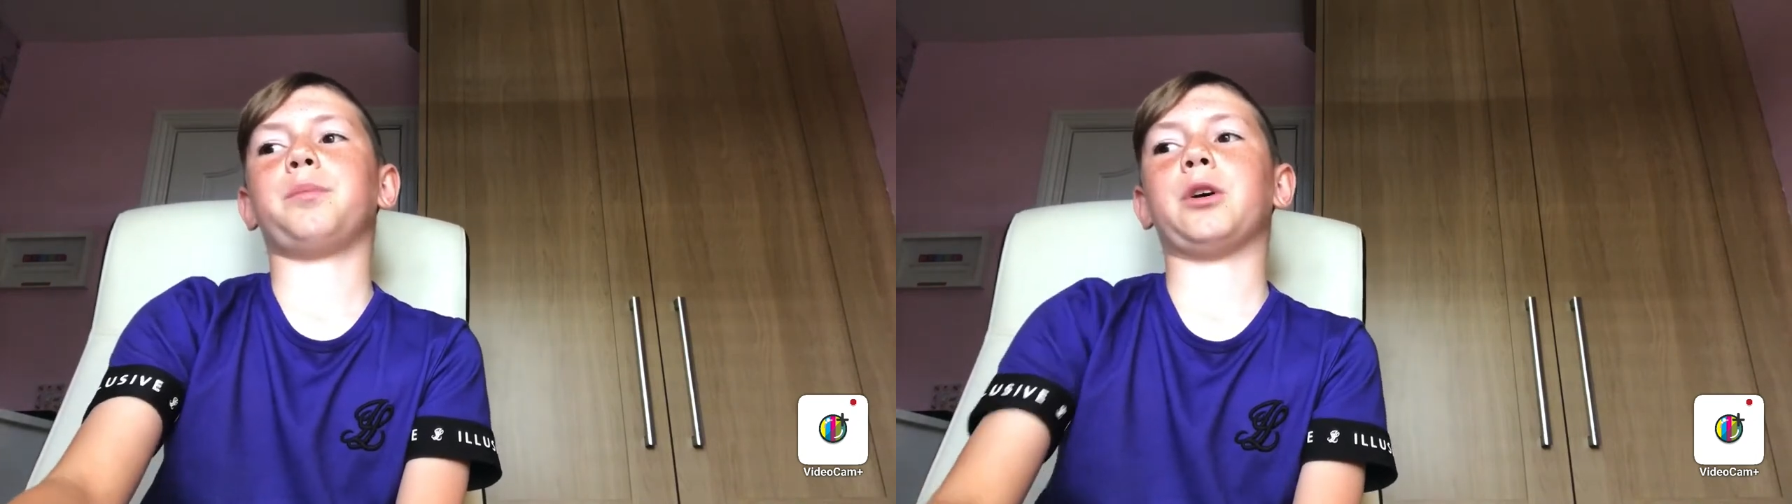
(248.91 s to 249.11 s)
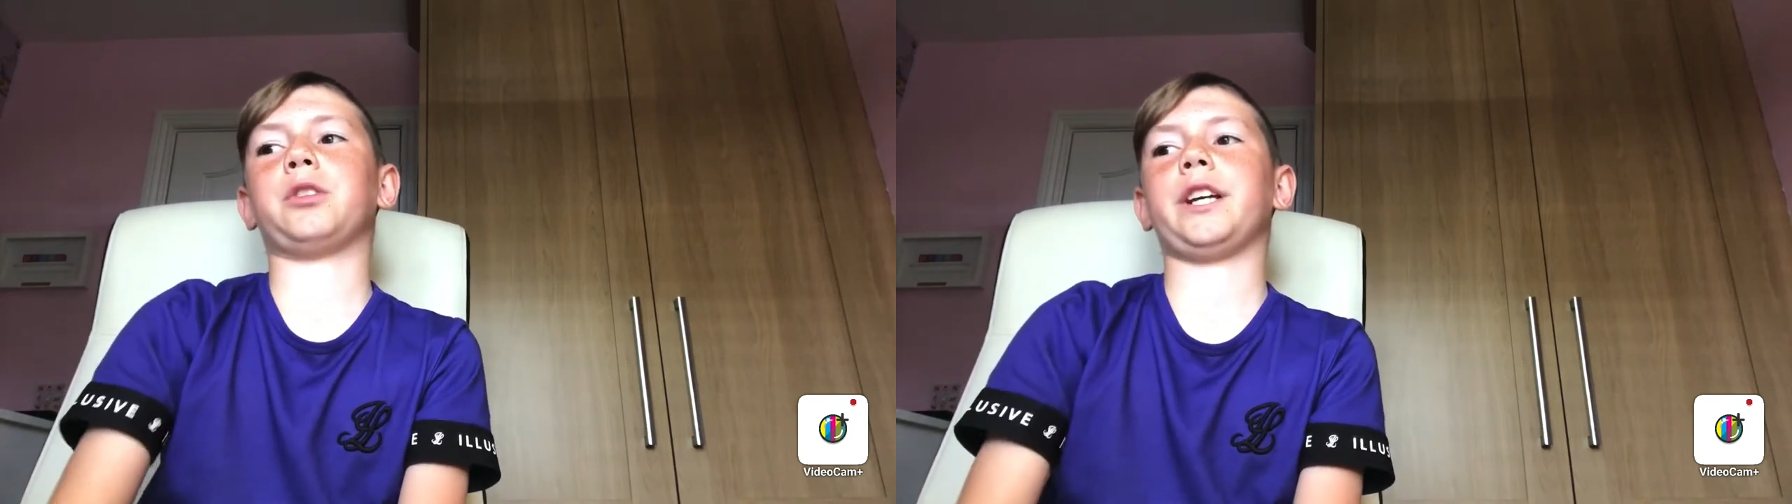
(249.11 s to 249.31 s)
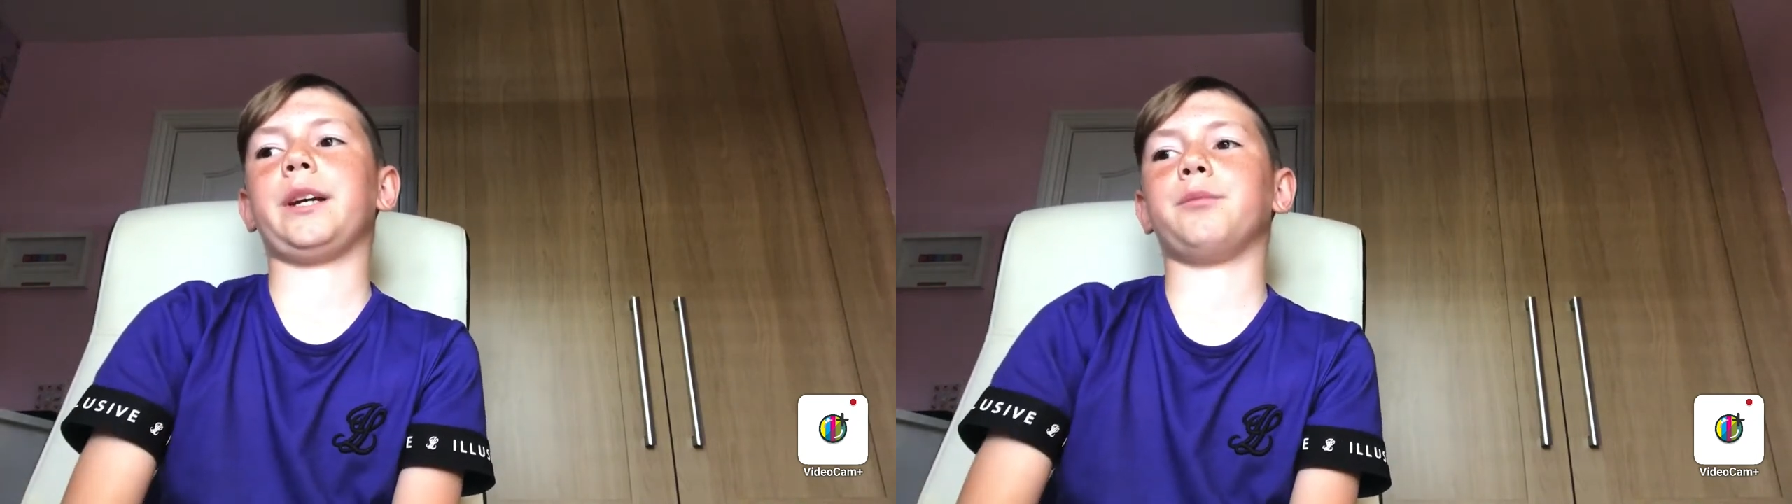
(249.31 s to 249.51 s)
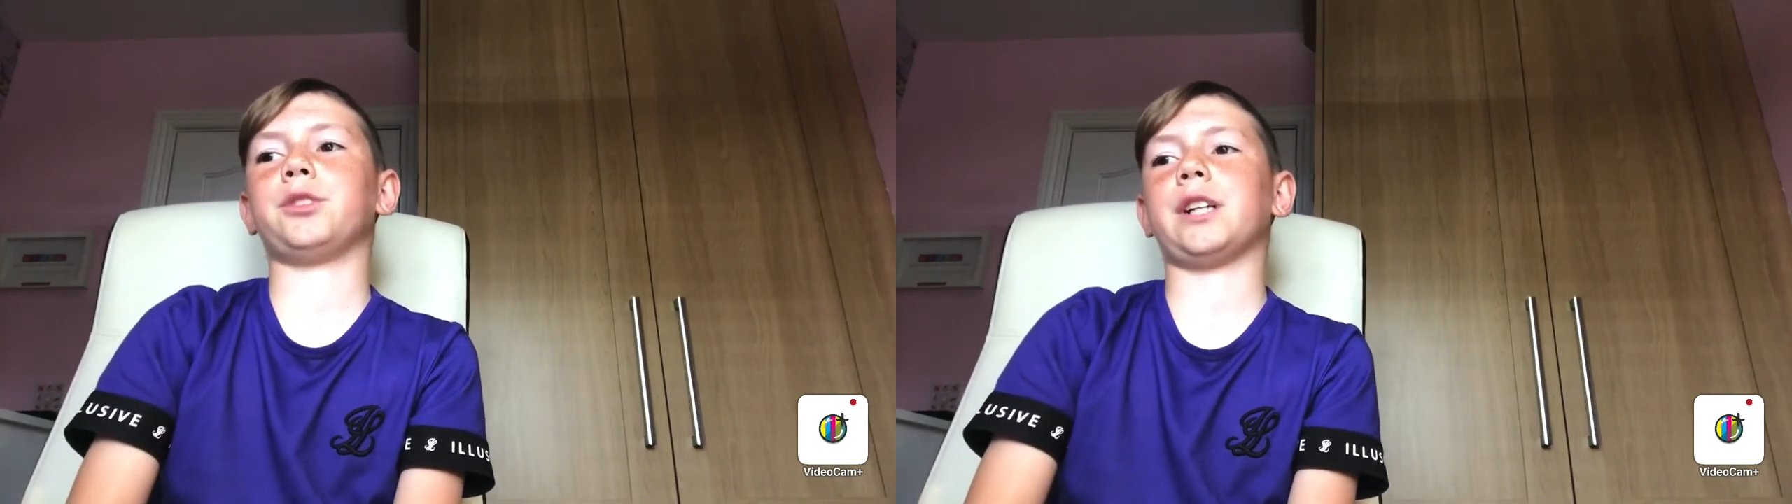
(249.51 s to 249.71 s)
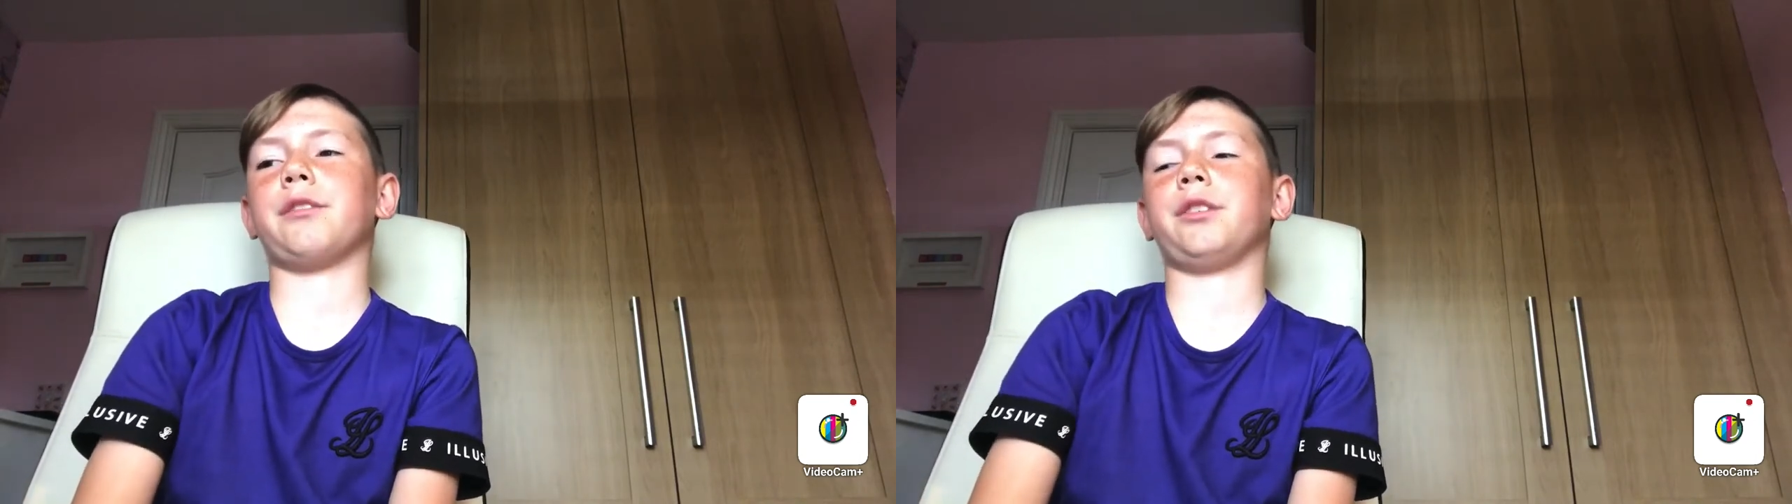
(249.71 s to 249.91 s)
both
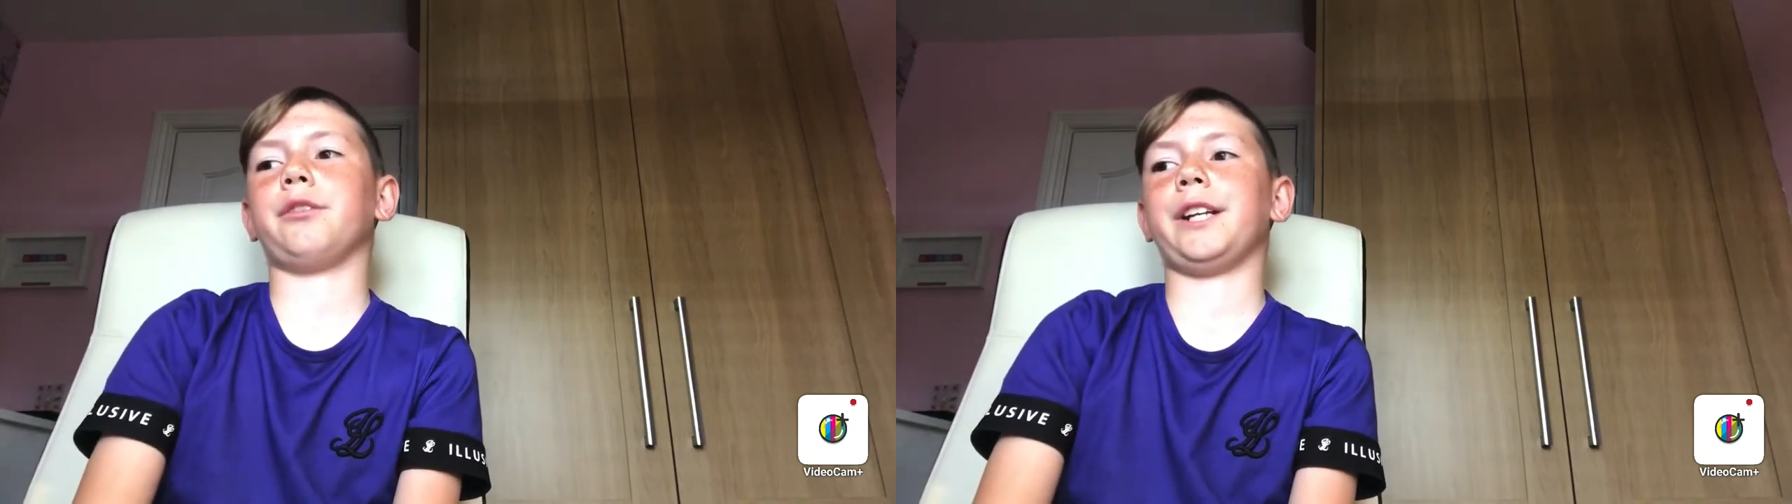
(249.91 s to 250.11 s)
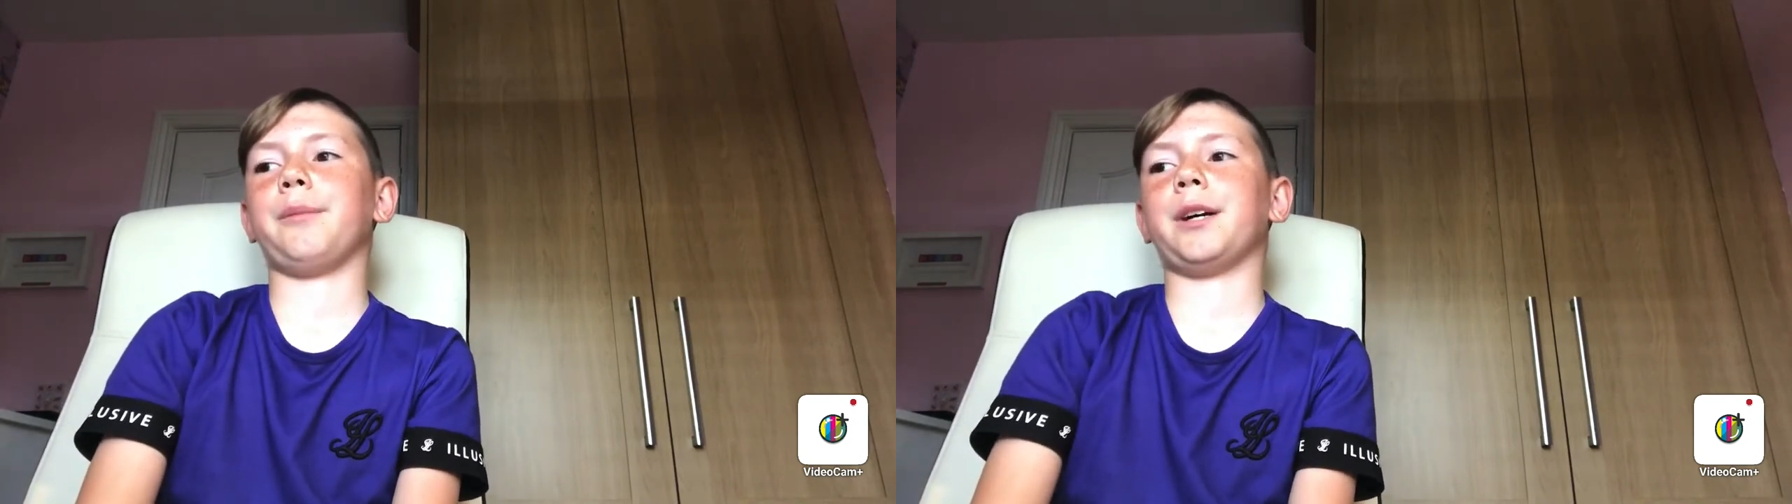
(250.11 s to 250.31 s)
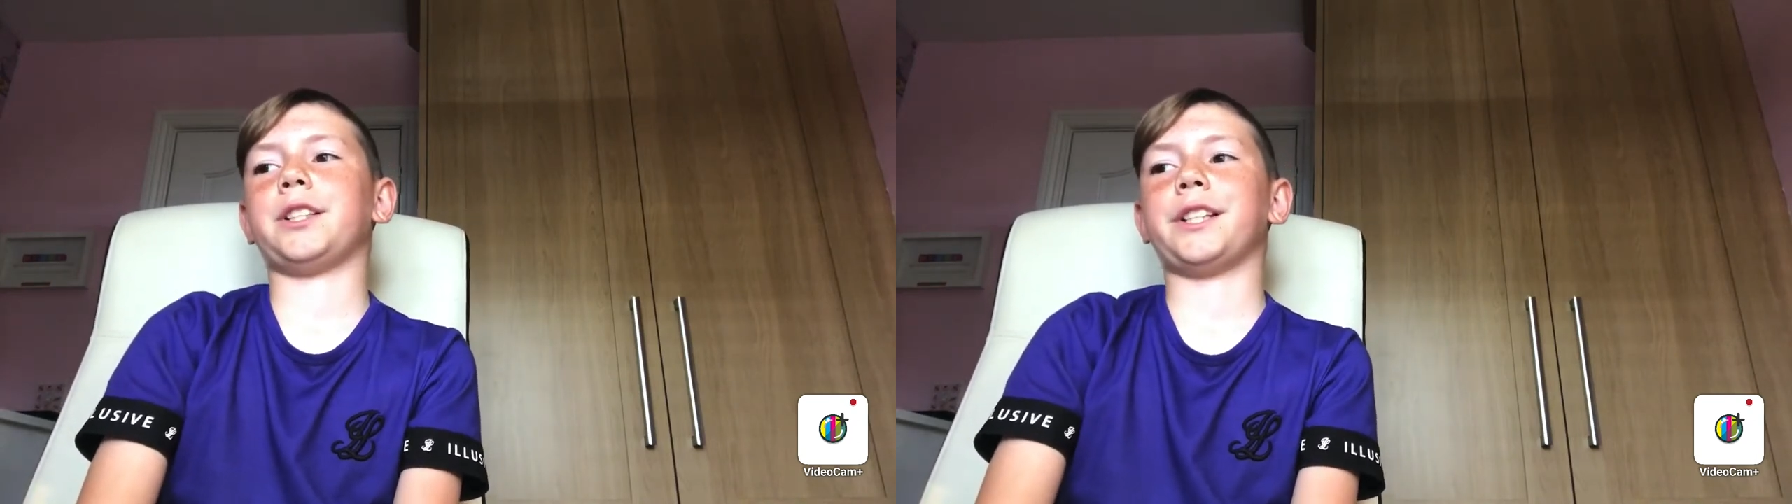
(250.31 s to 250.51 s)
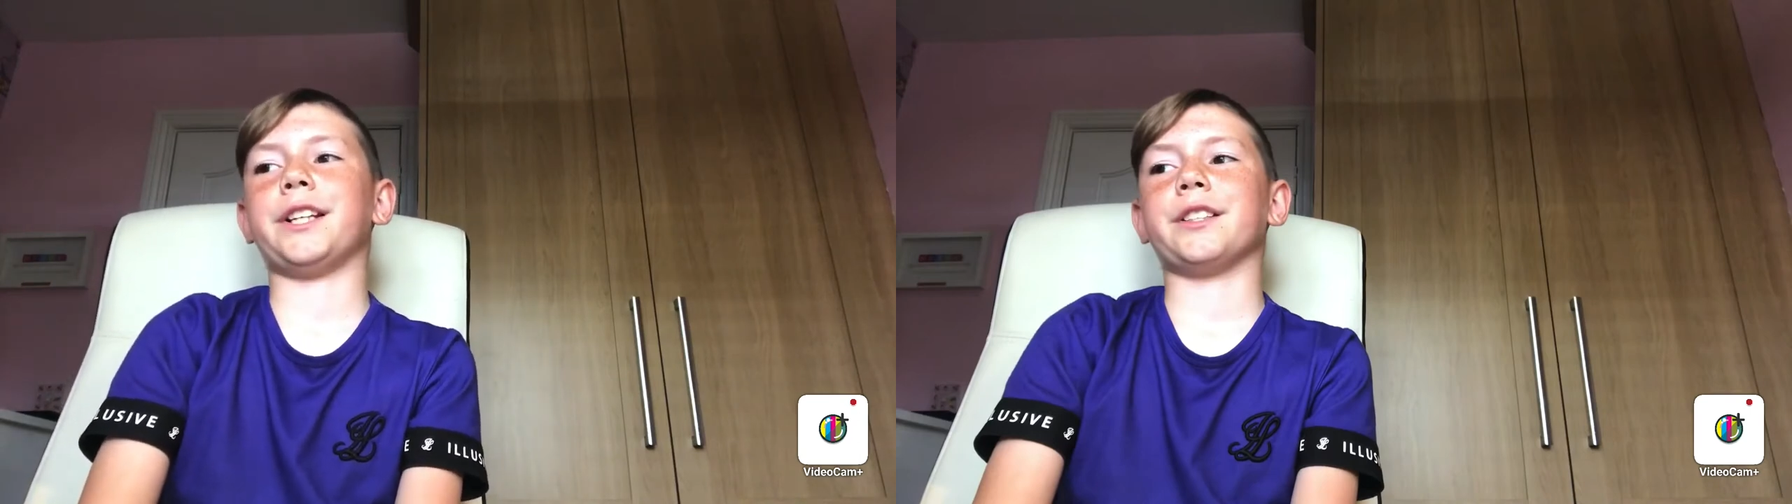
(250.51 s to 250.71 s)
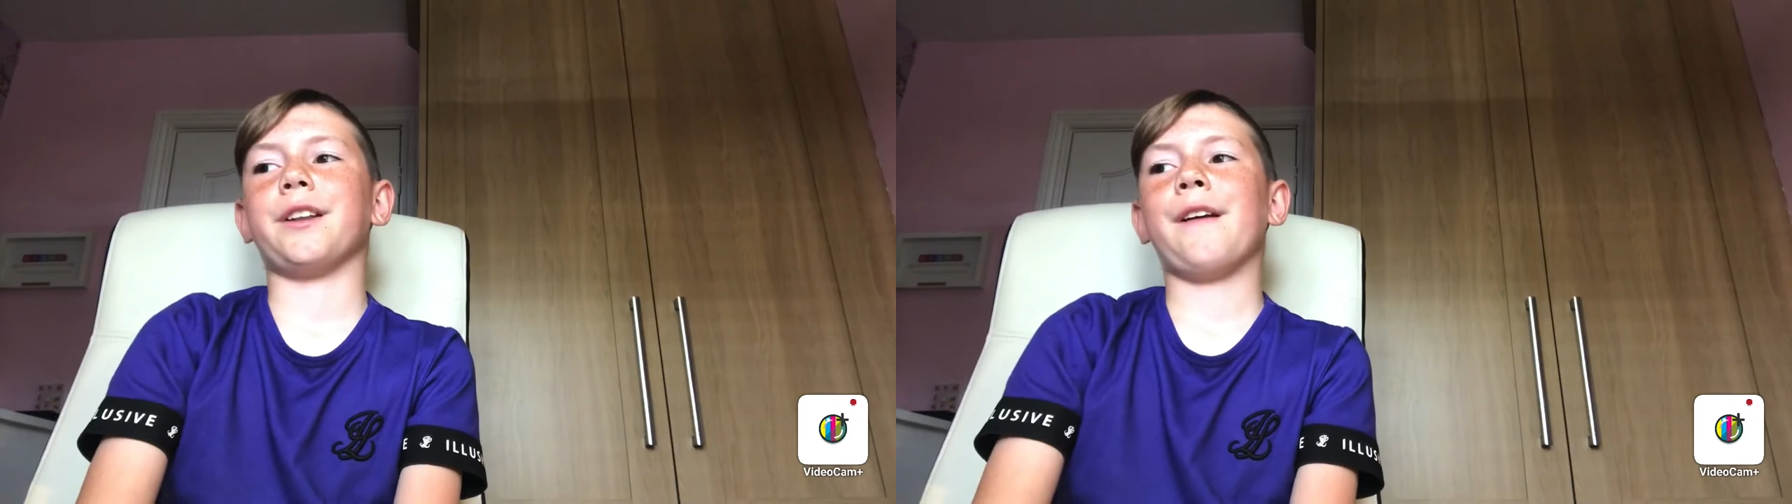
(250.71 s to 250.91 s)
teams having a really bad season.